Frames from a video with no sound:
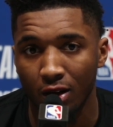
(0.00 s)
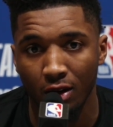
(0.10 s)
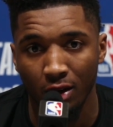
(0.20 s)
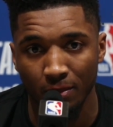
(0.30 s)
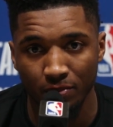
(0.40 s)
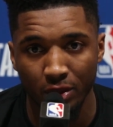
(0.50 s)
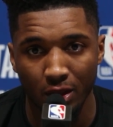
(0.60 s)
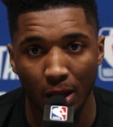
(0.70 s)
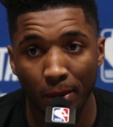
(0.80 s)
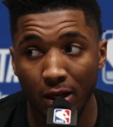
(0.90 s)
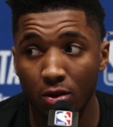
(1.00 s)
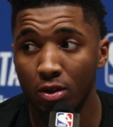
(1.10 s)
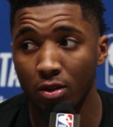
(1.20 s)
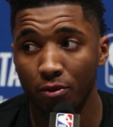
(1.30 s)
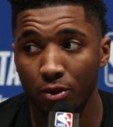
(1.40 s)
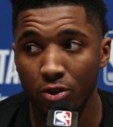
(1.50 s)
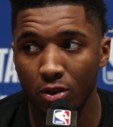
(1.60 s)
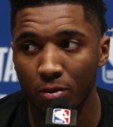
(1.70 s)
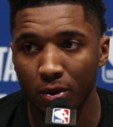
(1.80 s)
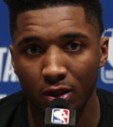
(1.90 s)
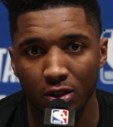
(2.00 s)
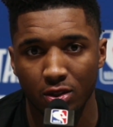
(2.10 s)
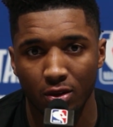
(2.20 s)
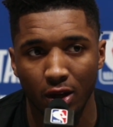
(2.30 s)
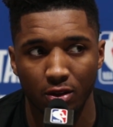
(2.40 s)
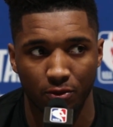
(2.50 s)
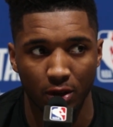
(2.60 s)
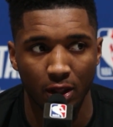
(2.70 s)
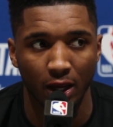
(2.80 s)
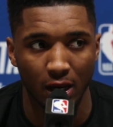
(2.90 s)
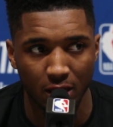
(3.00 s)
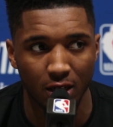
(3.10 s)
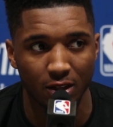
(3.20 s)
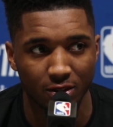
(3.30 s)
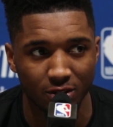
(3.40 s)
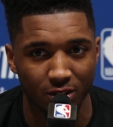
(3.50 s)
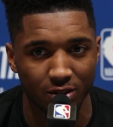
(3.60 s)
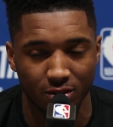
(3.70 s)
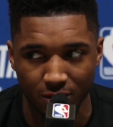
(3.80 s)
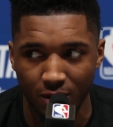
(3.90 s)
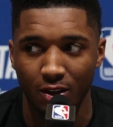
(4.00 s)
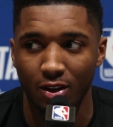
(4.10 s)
I may do it in the future, but this year I just felt like I needed to just